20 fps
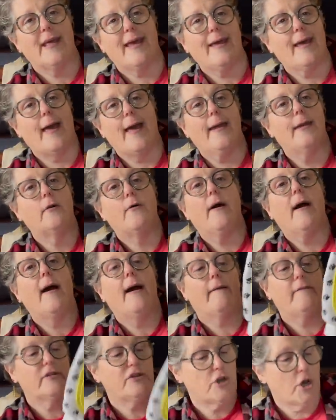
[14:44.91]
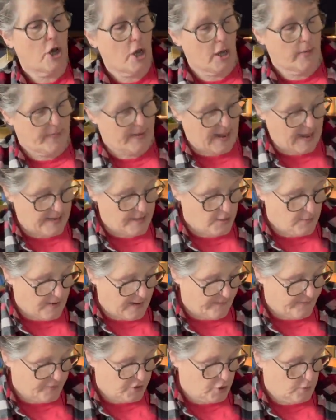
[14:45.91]
I, I don't have a dog, but I do
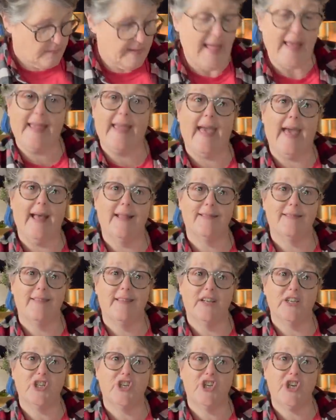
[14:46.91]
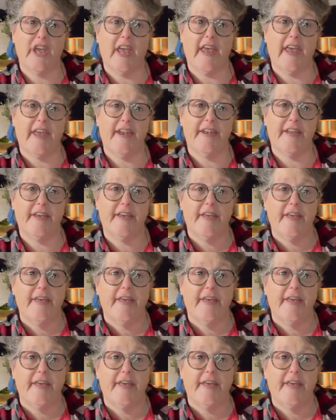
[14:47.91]
have two black cats that shed.